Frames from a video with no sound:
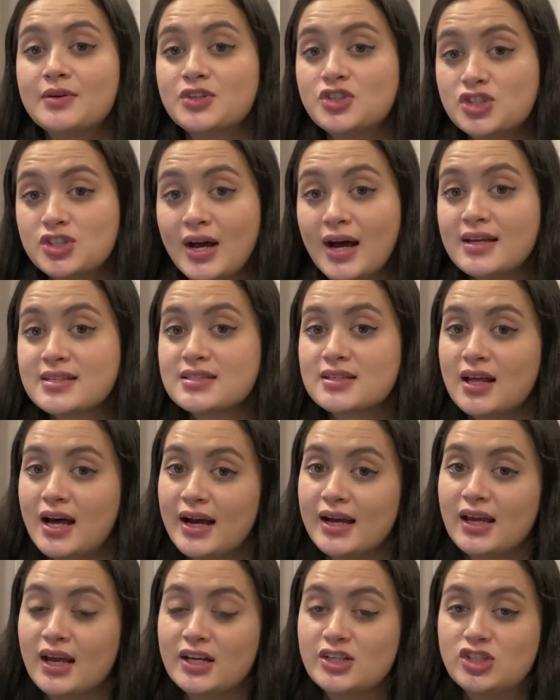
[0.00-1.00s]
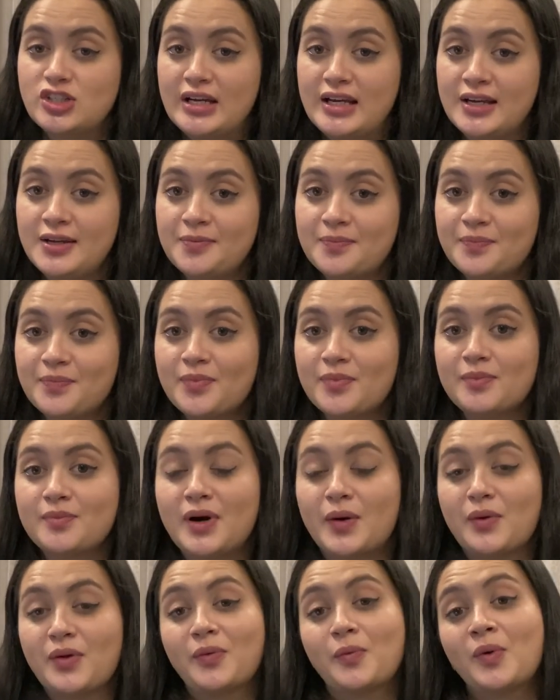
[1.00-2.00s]
just like a G,
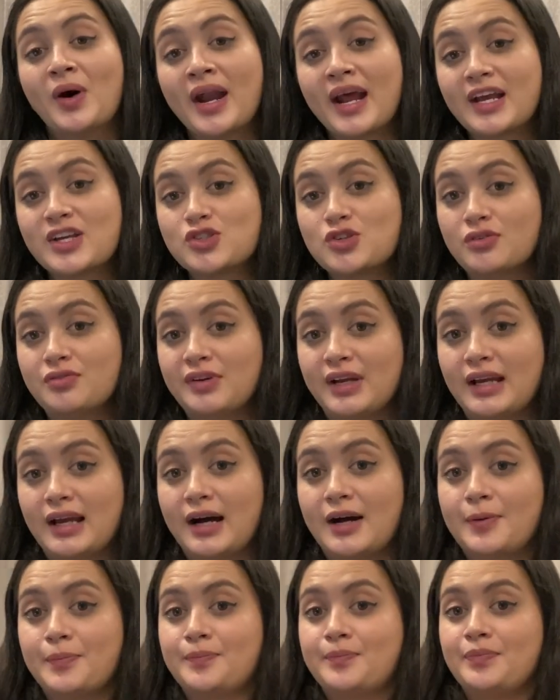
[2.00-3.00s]
but with 1 extra finger.